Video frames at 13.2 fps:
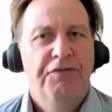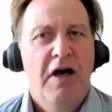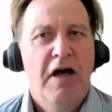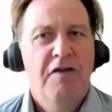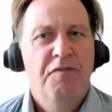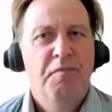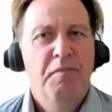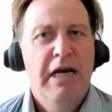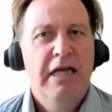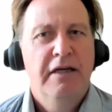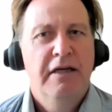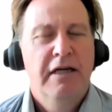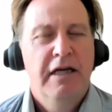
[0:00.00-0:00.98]
$5
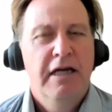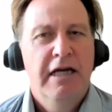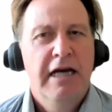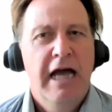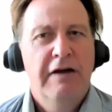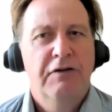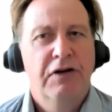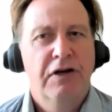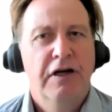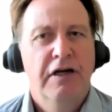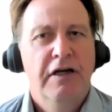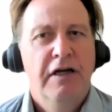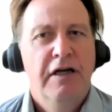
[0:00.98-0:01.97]
million in
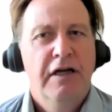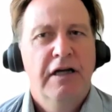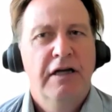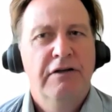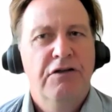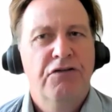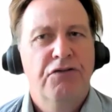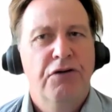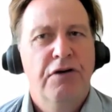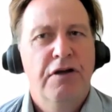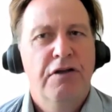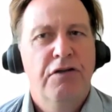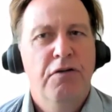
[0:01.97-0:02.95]
aggregate can
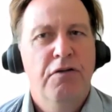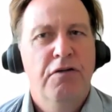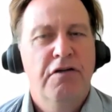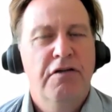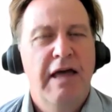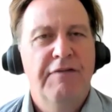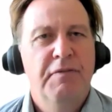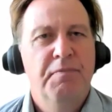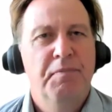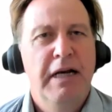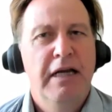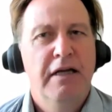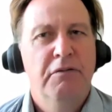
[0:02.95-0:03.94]
destroy $2 to $7
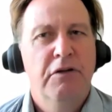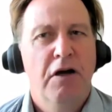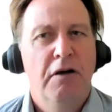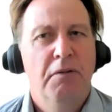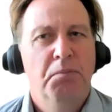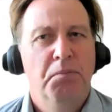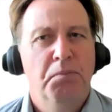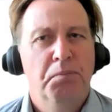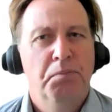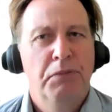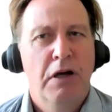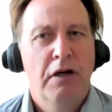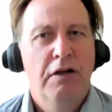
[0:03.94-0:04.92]
billion
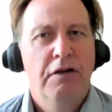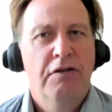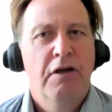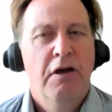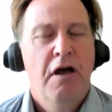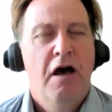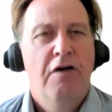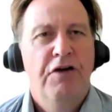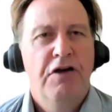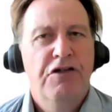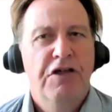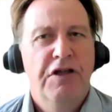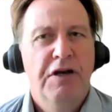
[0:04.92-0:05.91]
of
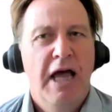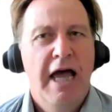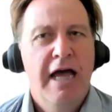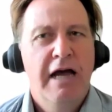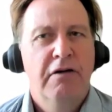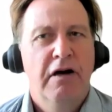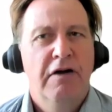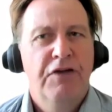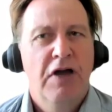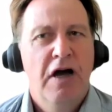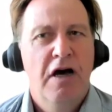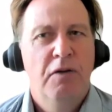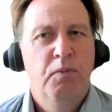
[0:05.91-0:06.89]
Russian aircraft
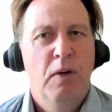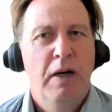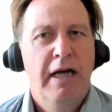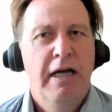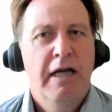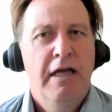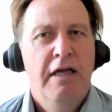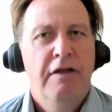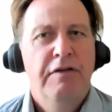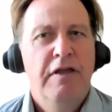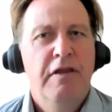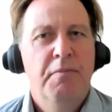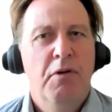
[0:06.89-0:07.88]
hardware,
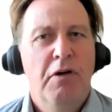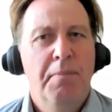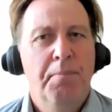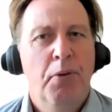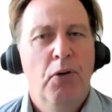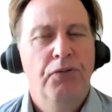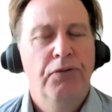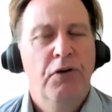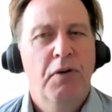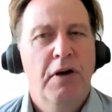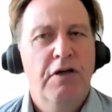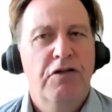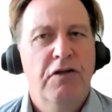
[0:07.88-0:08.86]
then the more important
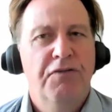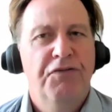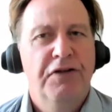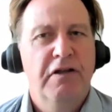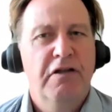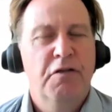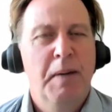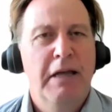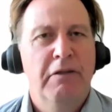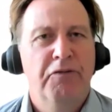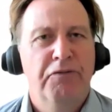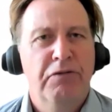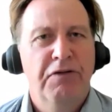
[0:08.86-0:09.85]
question for
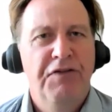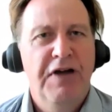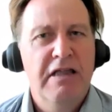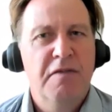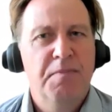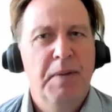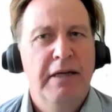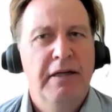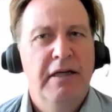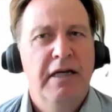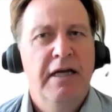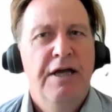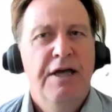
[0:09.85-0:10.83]
defence
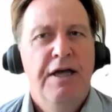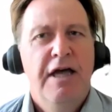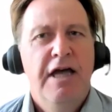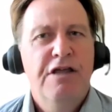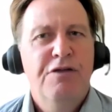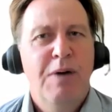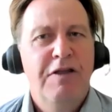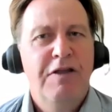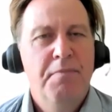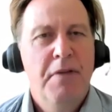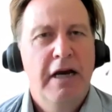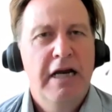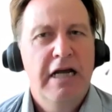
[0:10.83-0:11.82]
spending is whether
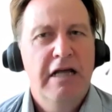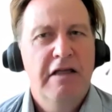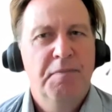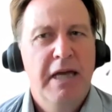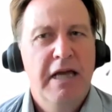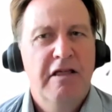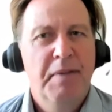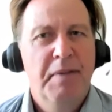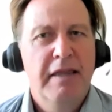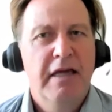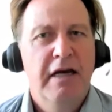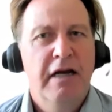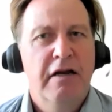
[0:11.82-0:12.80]
money is being
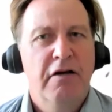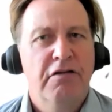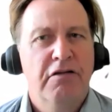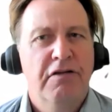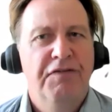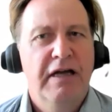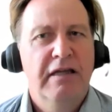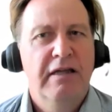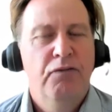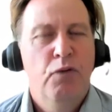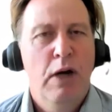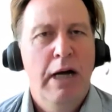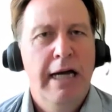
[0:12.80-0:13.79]
spent in a
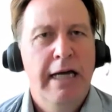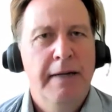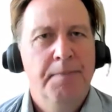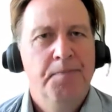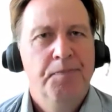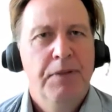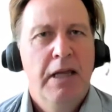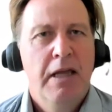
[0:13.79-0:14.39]
cost-effective way.